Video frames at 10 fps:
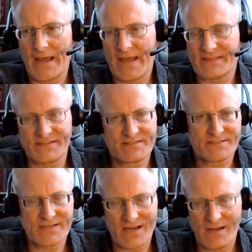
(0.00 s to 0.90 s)
at the
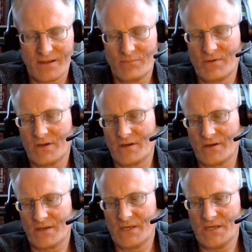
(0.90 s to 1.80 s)
time
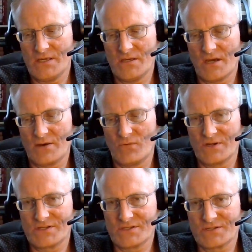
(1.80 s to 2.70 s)
he
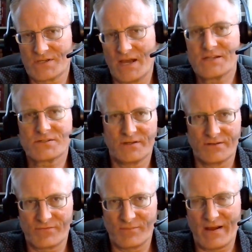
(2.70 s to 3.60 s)
was
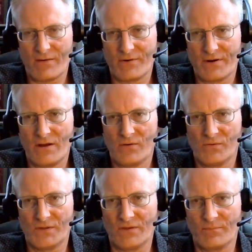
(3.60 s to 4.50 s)
isolated from power not
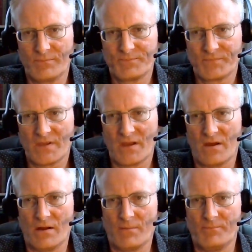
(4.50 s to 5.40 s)
only
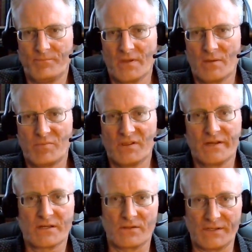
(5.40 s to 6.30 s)

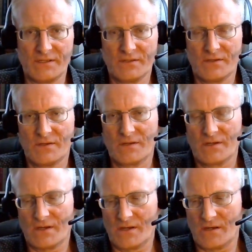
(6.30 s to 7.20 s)
politically
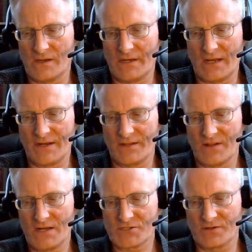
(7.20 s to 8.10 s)
and
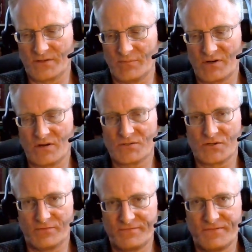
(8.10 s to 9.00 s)
ideologically, but
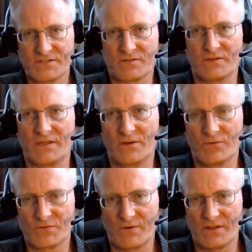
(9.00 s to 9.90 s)
also physically. He
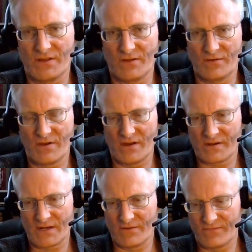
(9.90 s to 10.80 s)
was one of the
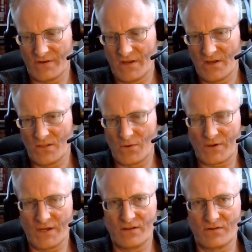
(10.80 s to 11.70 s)
kind of
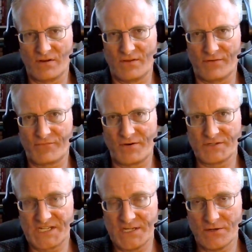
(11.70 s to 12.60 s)
located on the
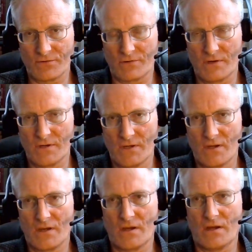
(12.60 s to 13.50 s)
frontier
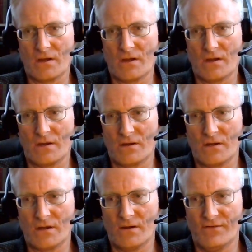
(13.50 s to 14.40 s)

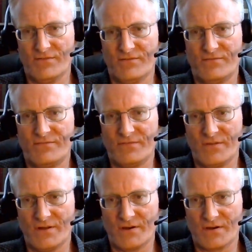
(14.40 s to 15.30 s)
of the